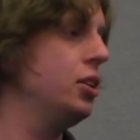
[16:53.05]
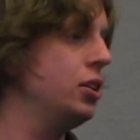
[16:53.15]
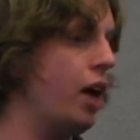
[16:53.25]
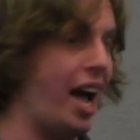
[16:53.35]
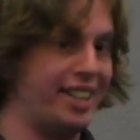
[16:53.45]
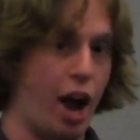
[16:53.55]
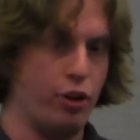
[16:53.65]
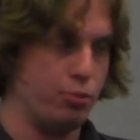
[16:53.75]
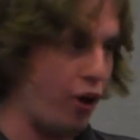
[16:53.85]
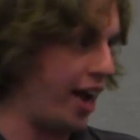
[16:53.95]
I doubt
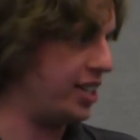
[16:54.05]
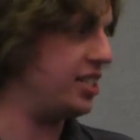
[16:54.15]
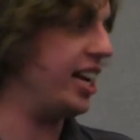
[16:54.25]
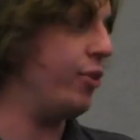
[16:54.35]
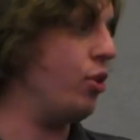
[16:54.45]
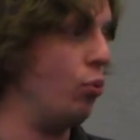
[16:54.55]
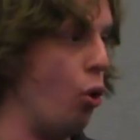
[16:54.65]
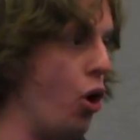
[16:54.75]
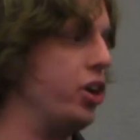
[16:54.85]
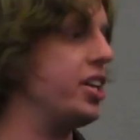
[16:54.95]
in practice that anyone
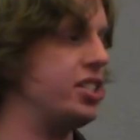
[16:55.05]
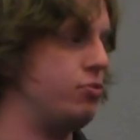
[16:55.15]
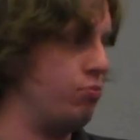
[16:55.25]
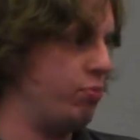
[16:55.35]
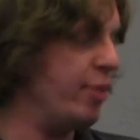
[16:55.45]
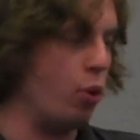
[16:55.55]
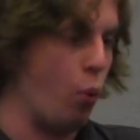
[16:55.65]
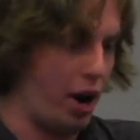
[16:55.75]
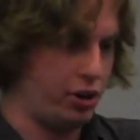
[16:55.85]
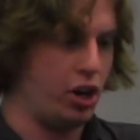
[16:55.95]
would because people
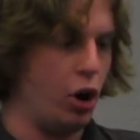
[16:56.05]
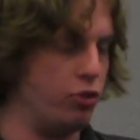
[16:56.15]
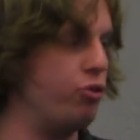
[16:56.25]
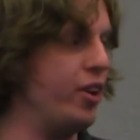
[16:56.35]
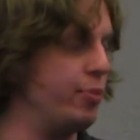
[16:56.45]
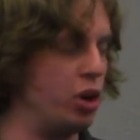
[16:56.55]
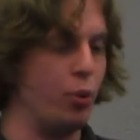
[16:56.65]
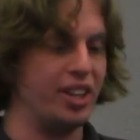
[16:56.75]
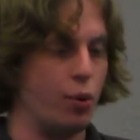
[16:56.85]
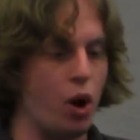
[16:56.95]
want you know, freedom to do
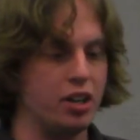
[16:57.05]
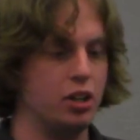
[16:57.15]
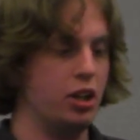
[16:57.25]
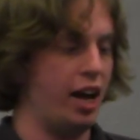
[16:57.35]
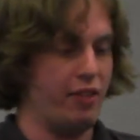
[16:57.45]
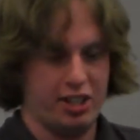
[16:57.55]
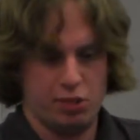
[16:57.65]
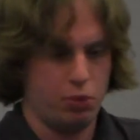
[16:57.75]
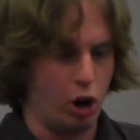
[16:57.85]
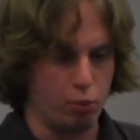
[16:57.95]
what they want, and that's
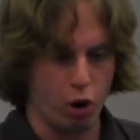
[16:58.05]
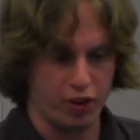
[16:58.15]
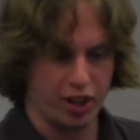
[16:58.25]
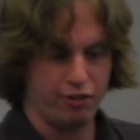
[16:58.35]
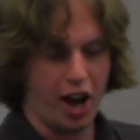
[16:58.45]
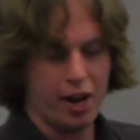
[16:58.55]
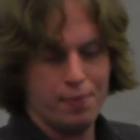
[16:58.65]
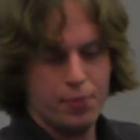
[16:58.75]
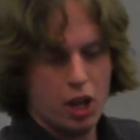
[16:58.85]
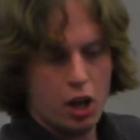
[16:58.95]
you know, perfectly fine.
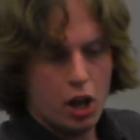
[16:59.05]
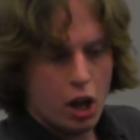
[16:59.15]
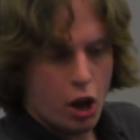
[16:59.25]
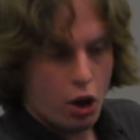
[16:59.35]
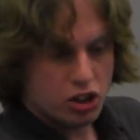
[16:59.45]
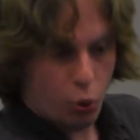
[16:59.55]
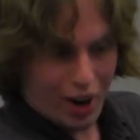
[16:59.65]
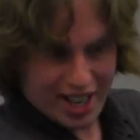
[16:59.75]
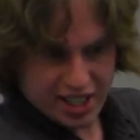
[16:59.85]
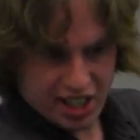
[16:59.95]
So what
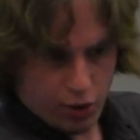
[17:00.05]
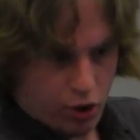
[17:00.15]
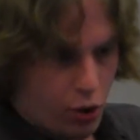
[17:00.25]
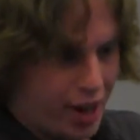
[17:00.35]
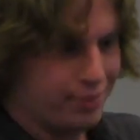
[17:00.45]
is zero coin?